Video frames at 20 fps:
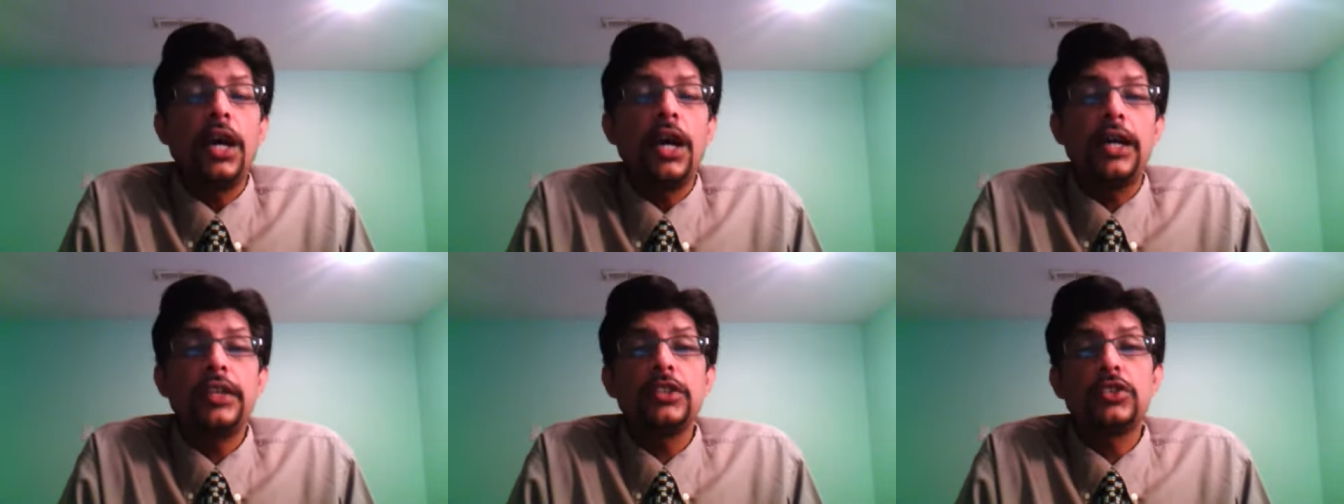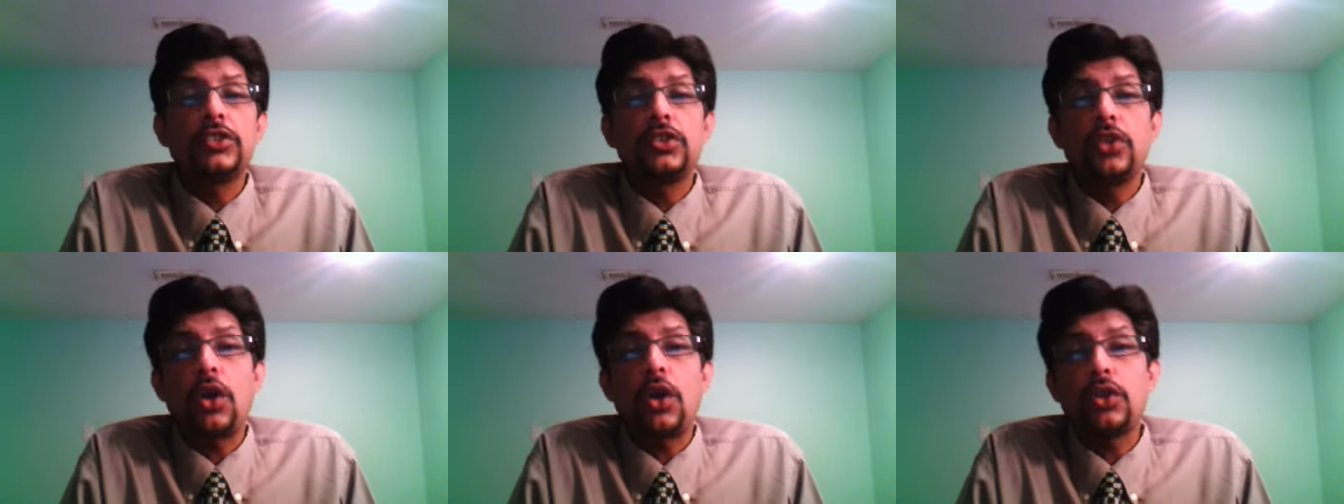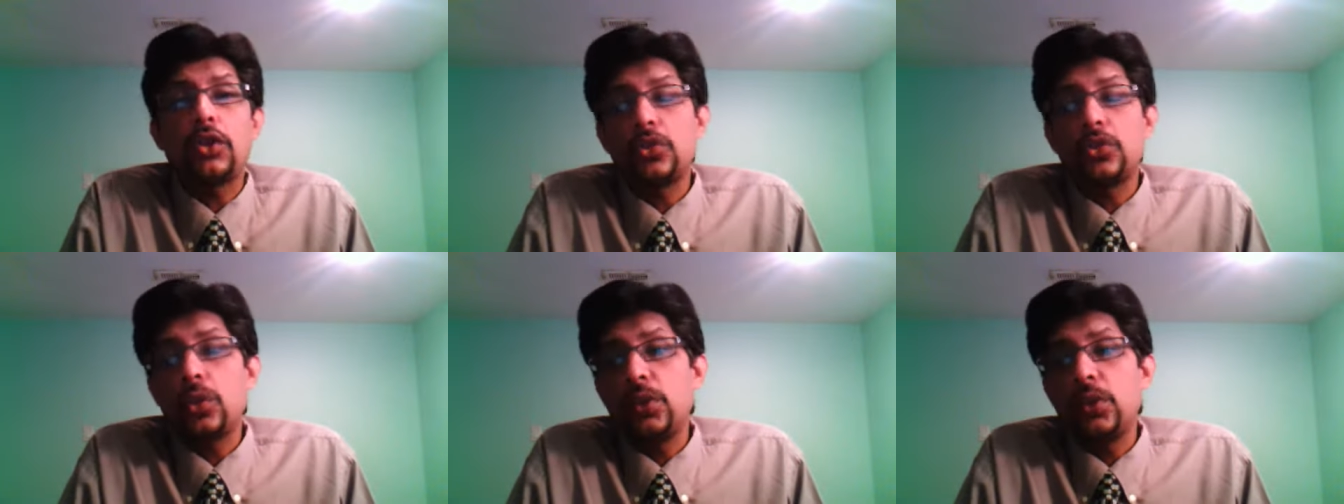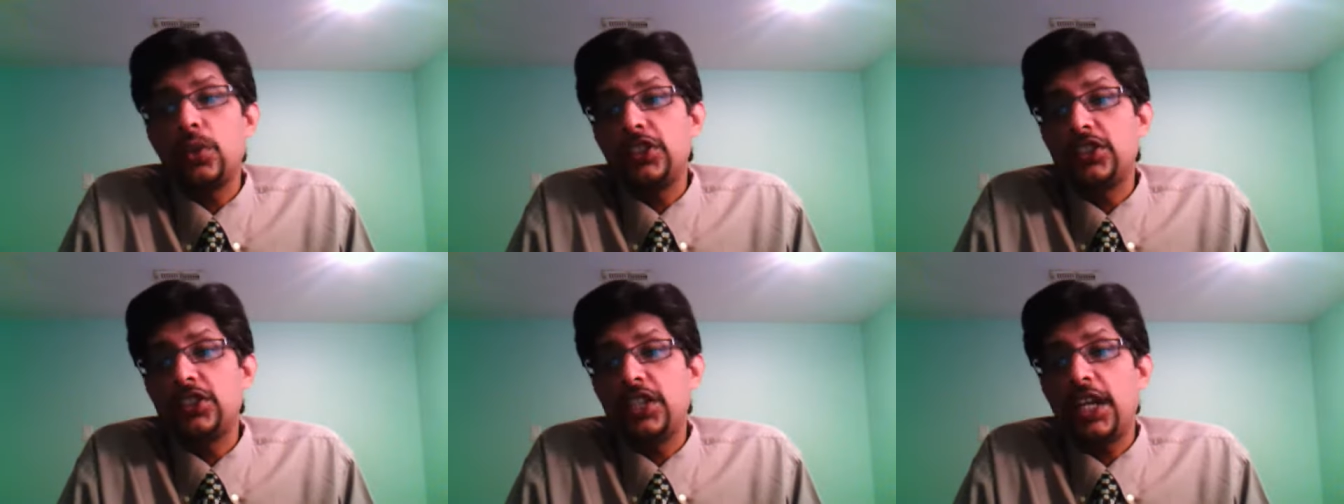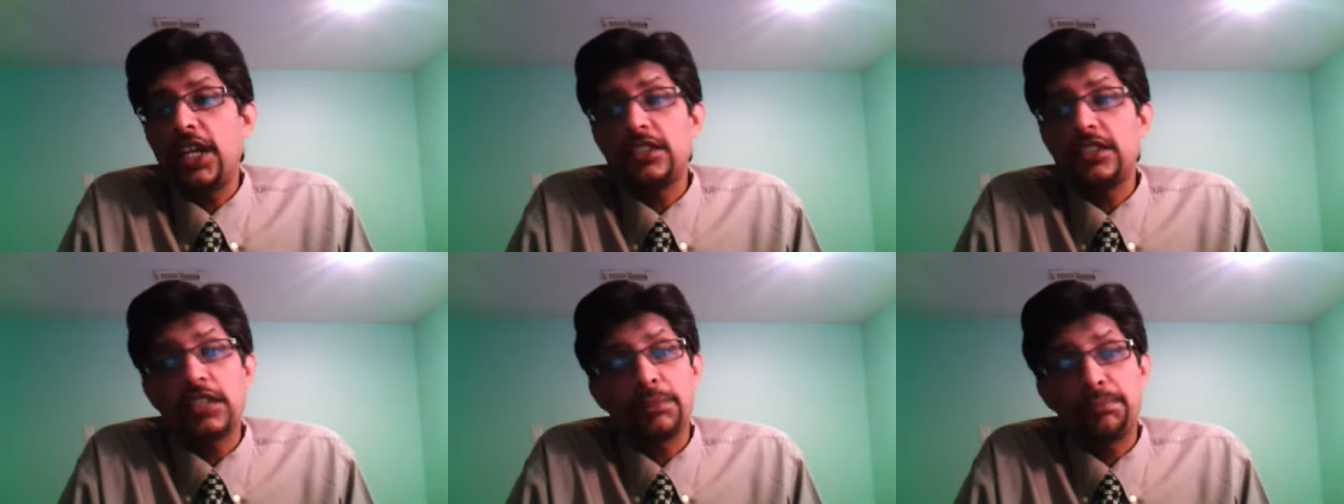is not so easy
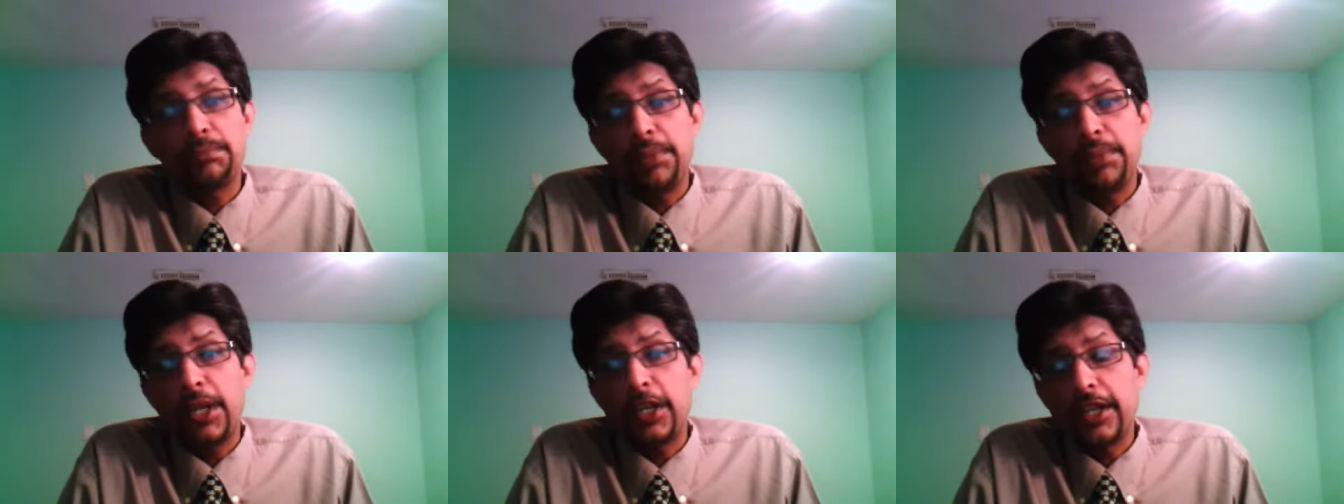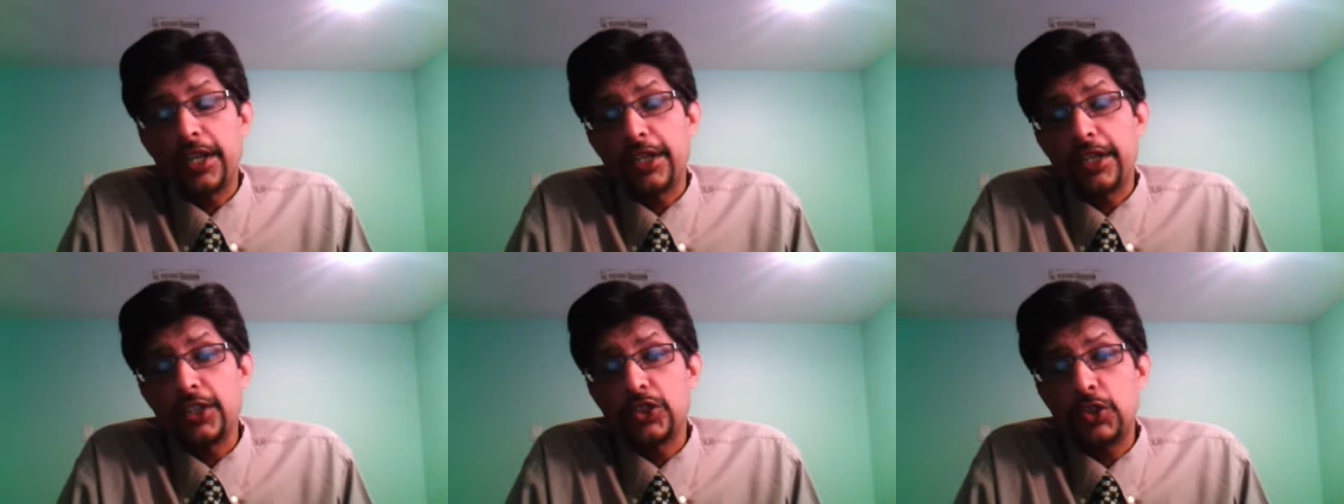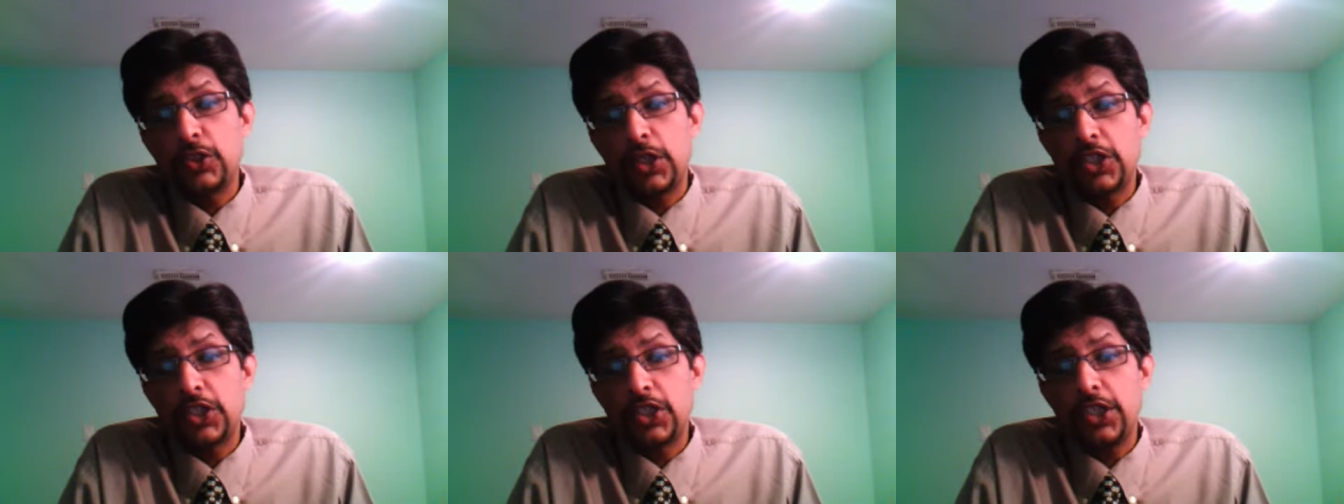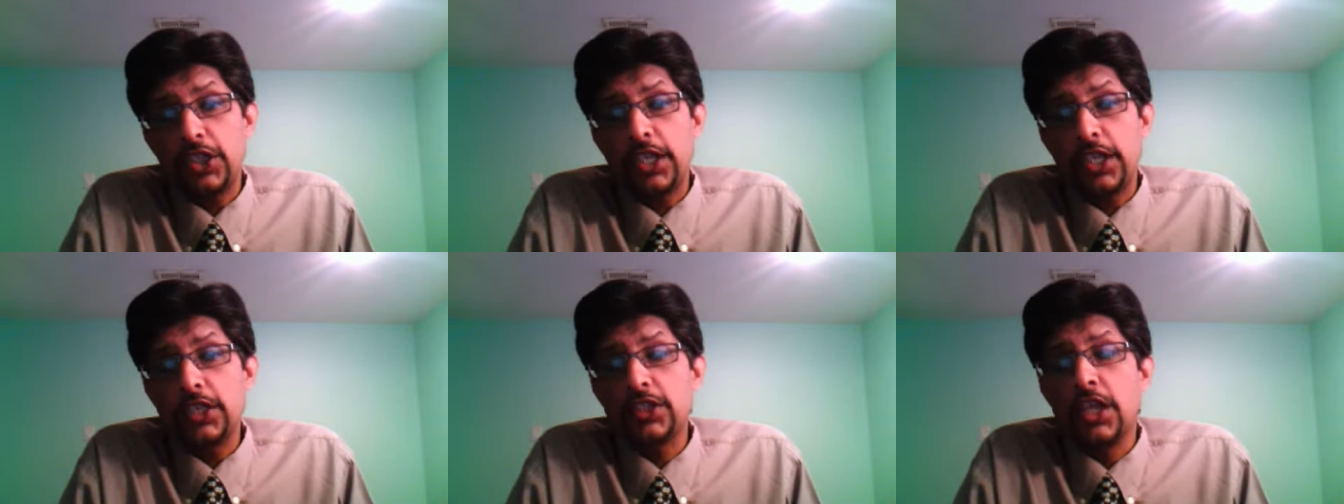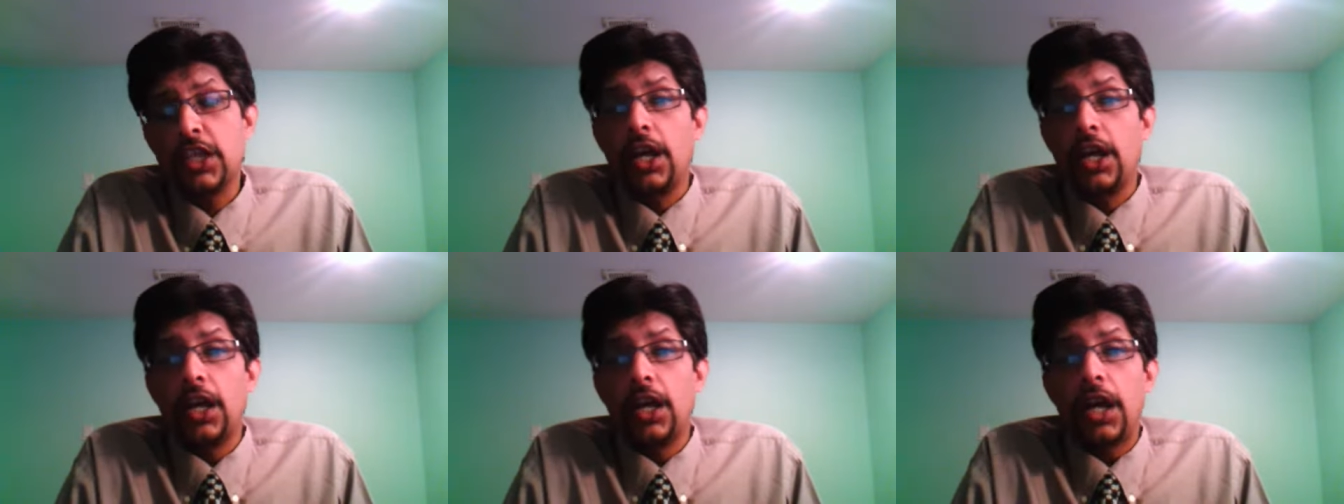as playing against West Indies
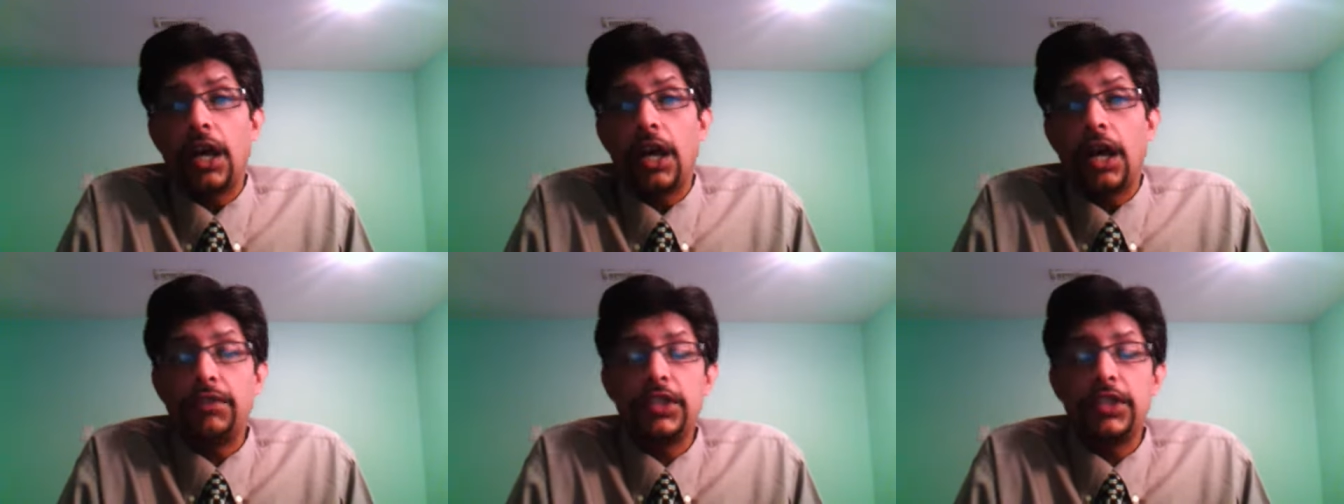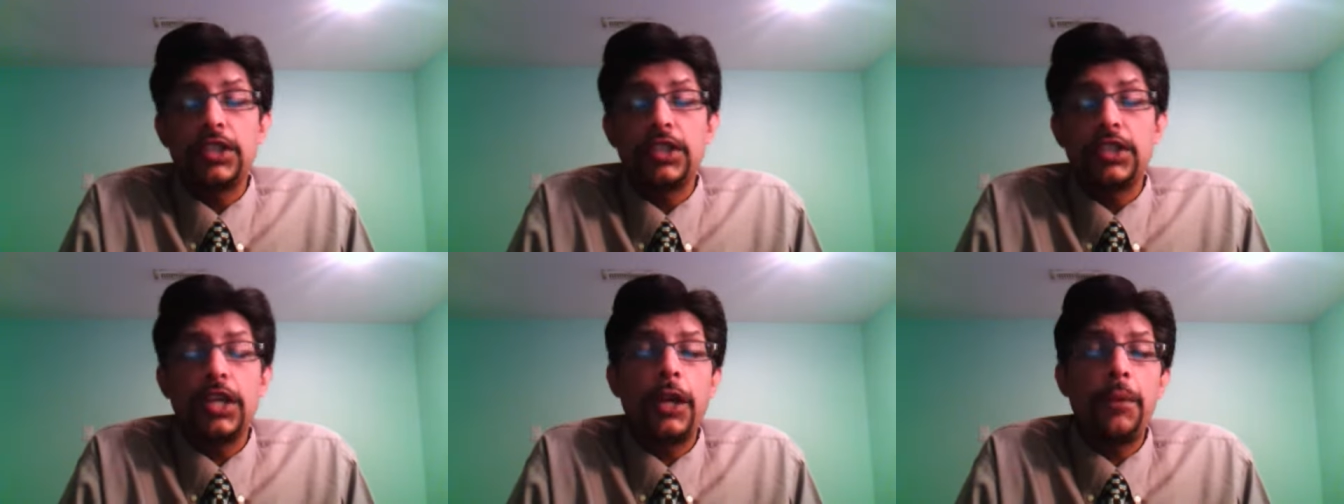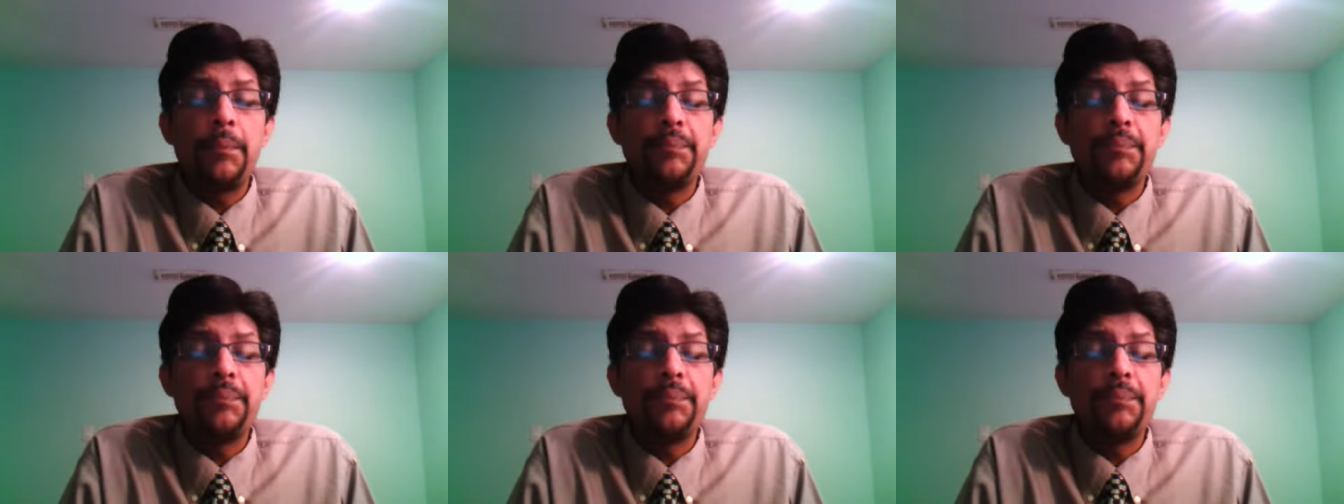with the